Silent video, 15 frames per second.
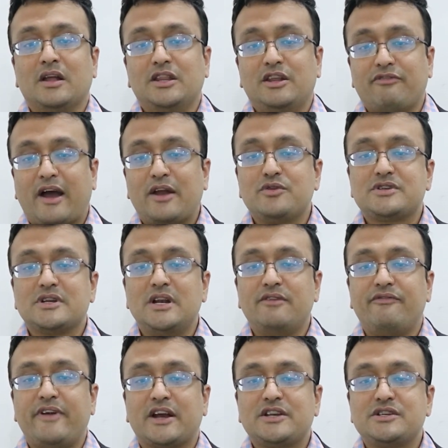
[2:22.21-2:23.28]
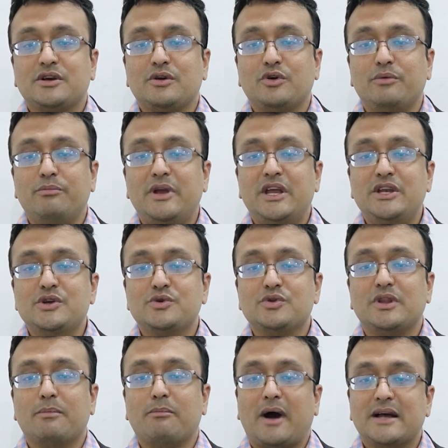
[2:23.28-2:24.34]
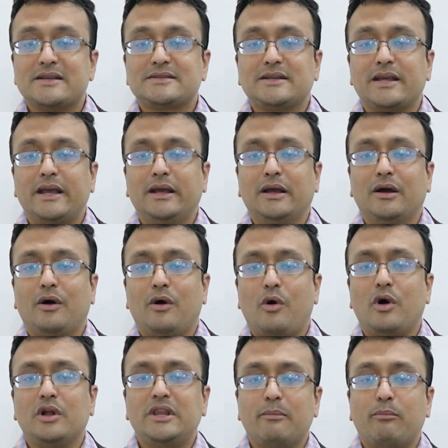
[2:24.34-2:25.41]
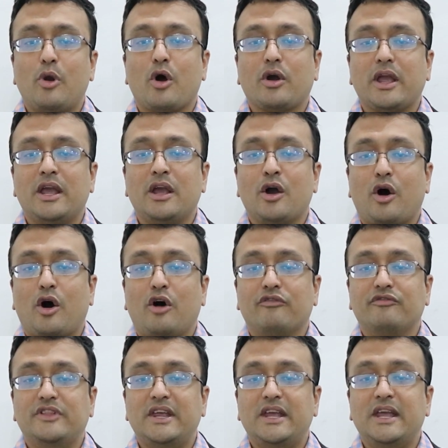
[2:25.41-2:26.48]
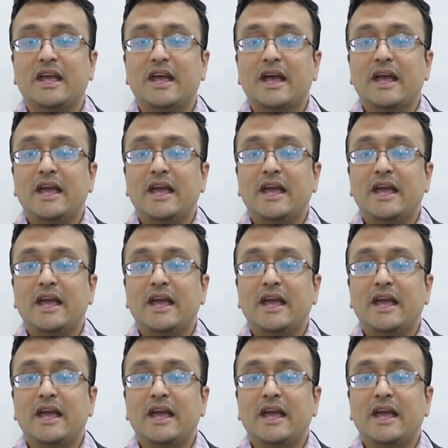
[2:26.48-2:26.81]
The virucidal effect could be due to the masking or the blocking of the